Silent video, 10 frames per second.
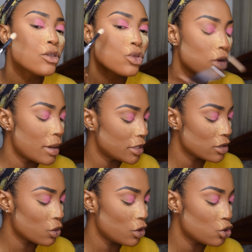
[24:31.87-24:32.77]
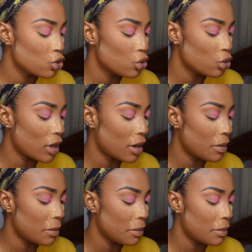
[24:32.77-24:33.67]
So I'm just going to
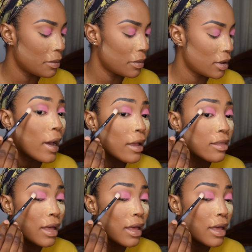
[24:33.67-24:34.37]
pack